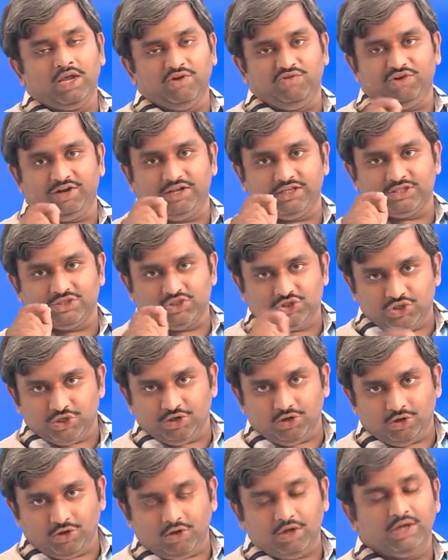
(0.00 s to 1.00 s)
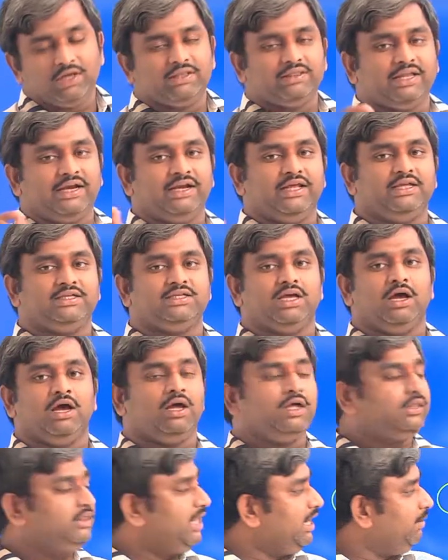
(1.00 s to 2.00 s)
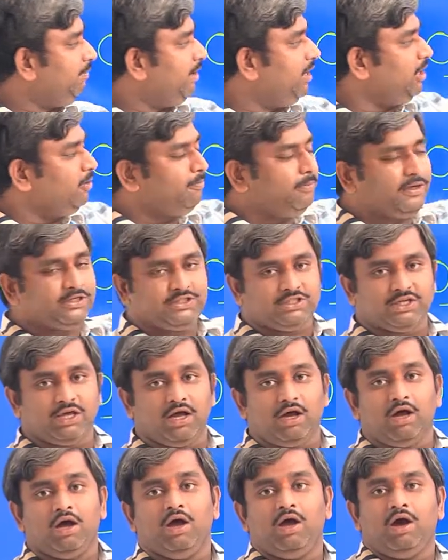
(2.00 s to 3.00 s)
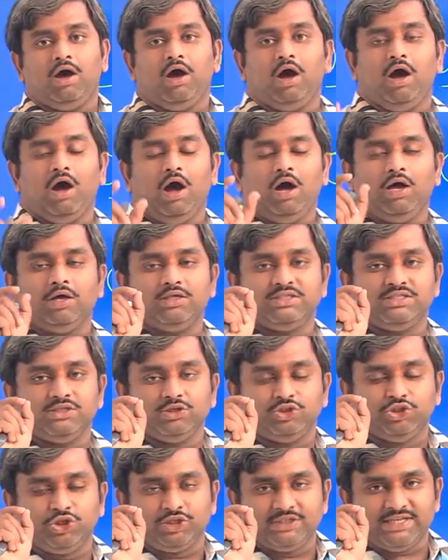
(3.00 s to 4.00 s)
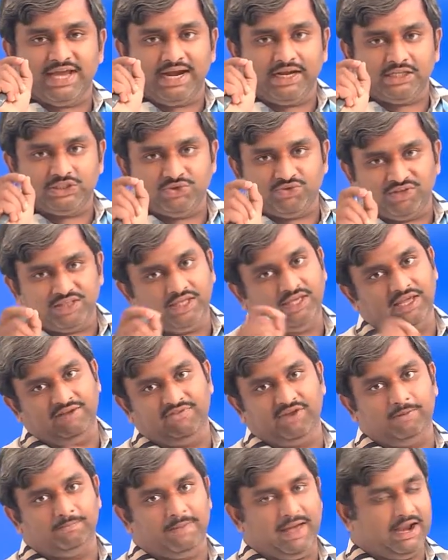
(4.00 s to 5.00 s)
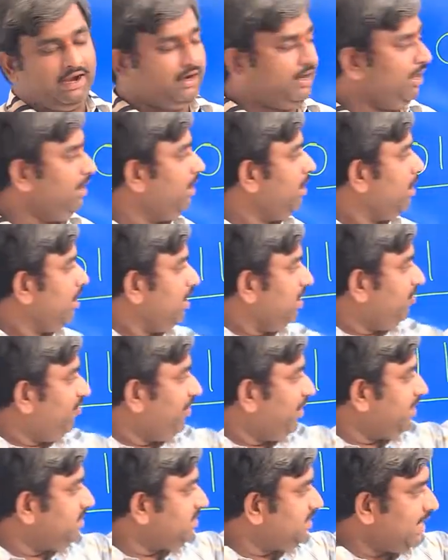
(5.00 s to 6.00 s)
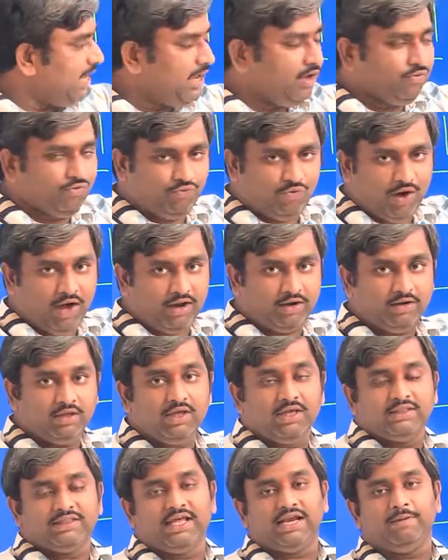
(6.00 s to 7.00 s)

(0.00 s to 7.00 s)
If it is 0, that is uh, the remaining bits uh, so should satisfy the even parity. If he is saying 1, the